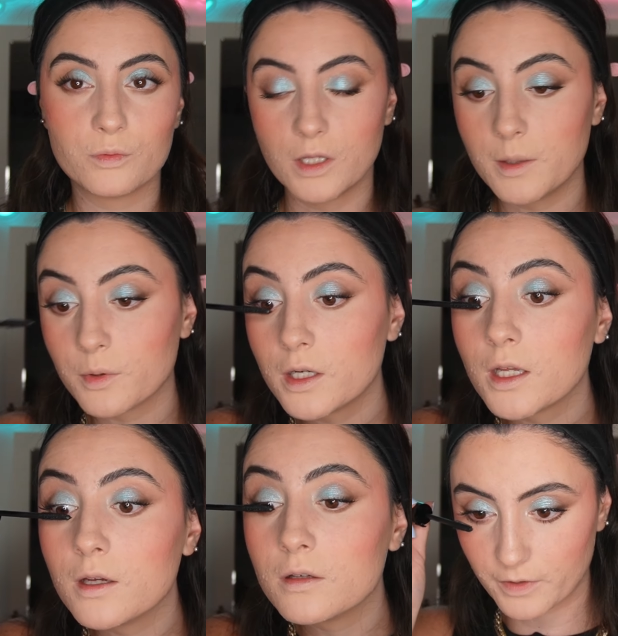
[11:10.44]
really
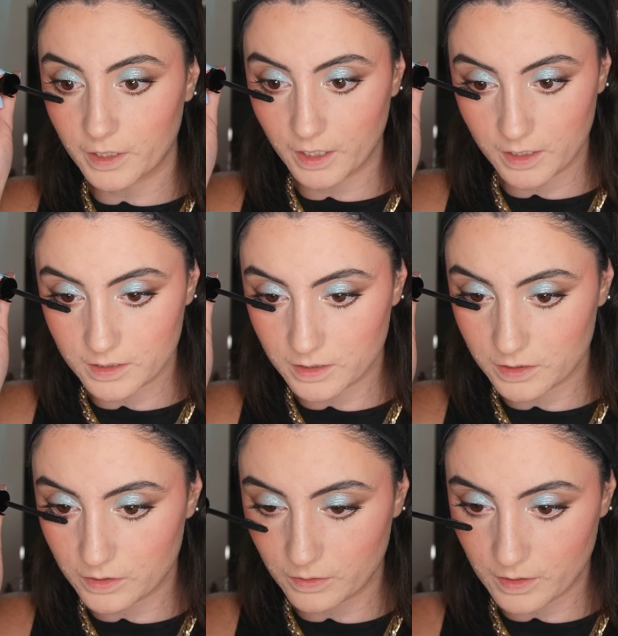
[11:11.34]
pretty. Very easy
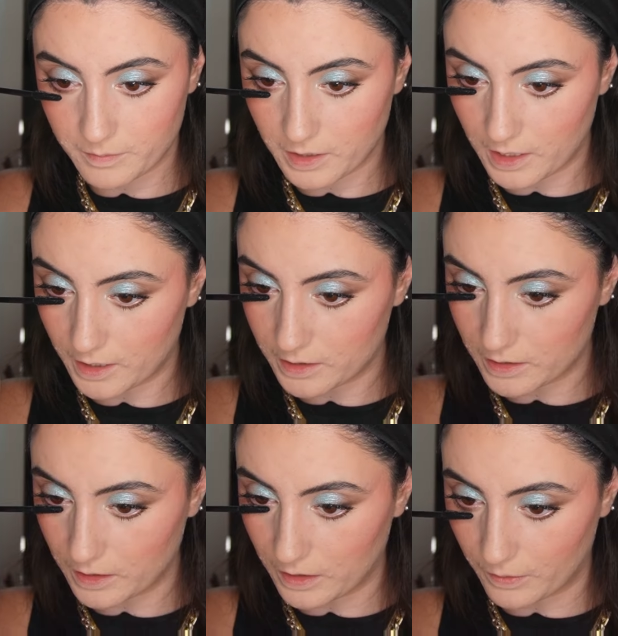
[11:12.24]
to apply to
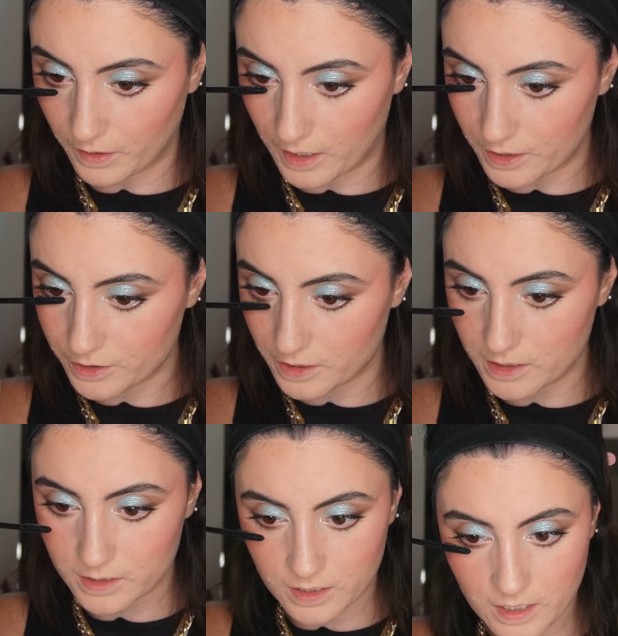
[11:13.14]
the lower
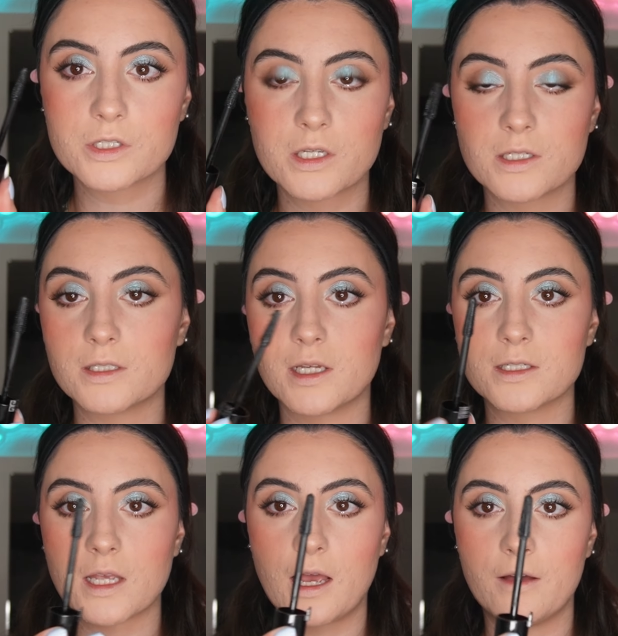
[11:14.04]
lashes just because it
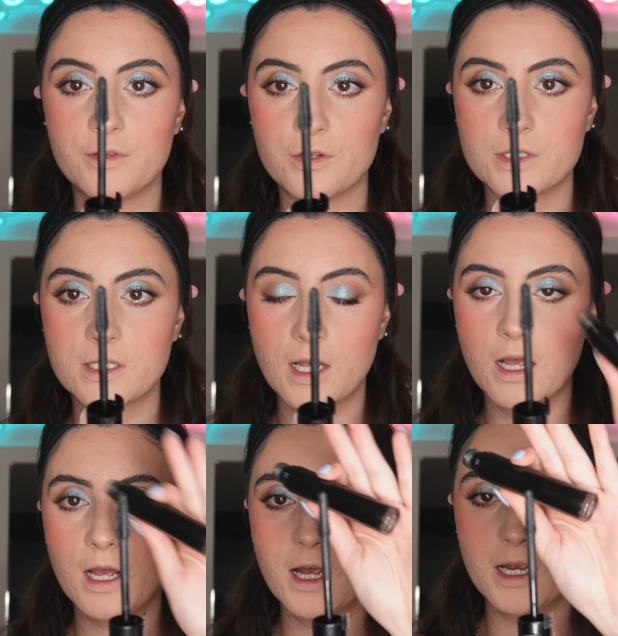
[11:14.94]
does have those
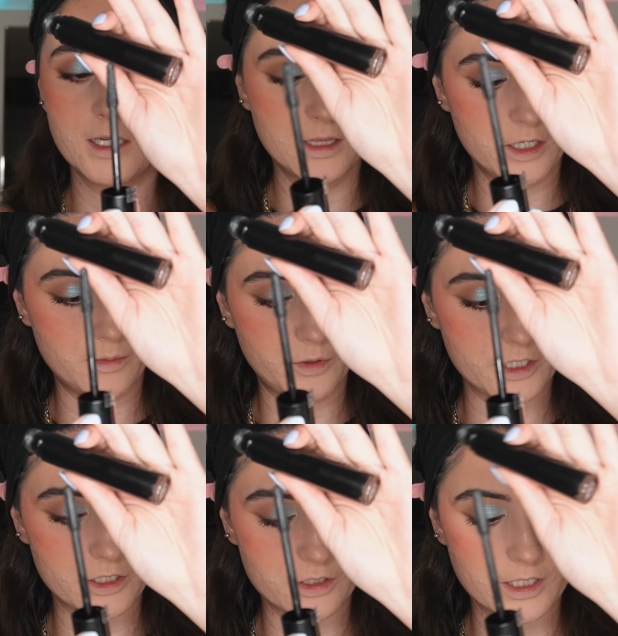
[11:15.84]
tiny little
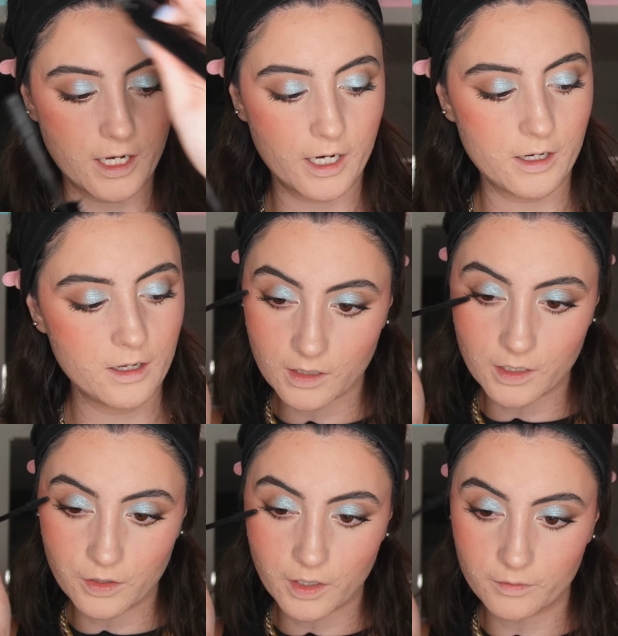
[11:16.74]
bristles there. And
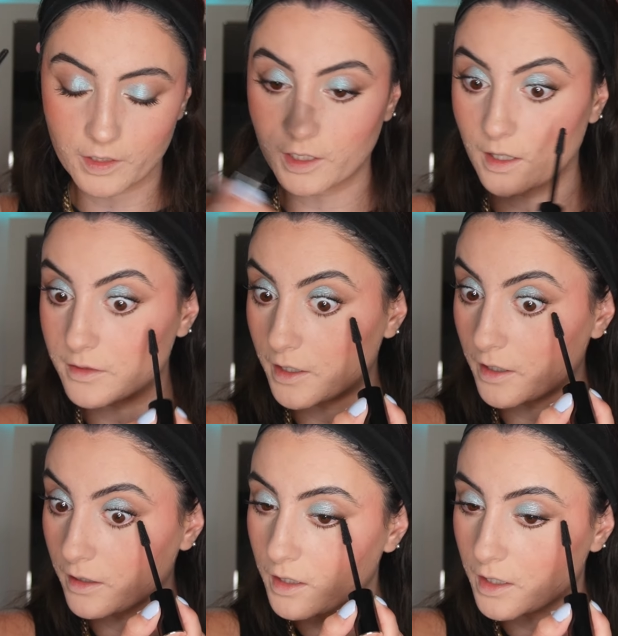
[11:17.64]
then you can really get
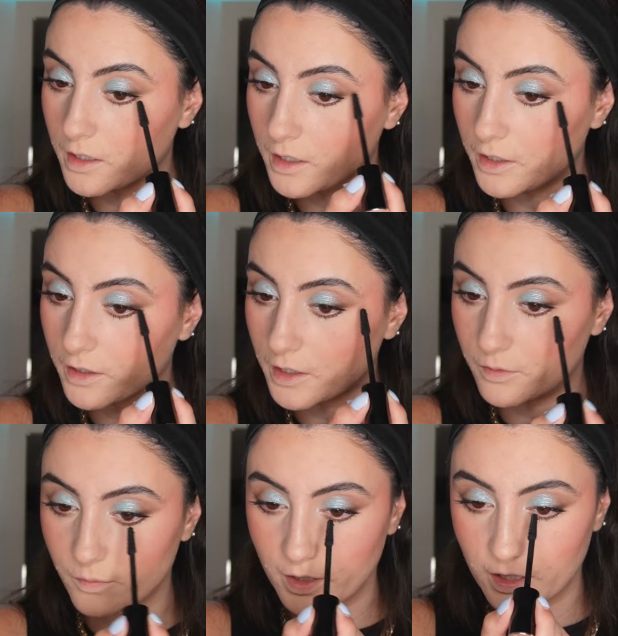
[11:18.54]
there in here
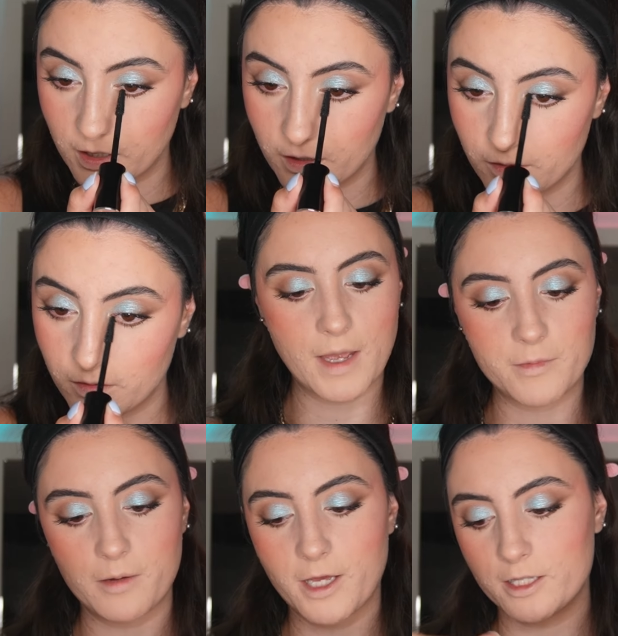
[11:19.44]
and wing it out. I'm
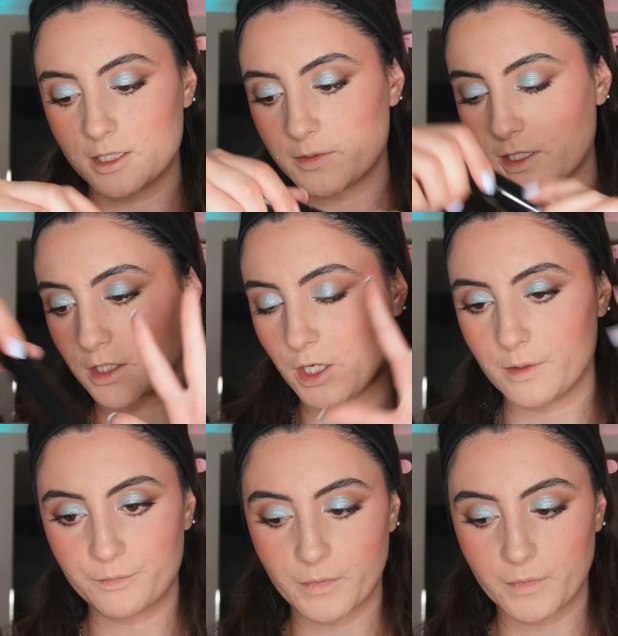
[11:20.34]
not mad at this mascara.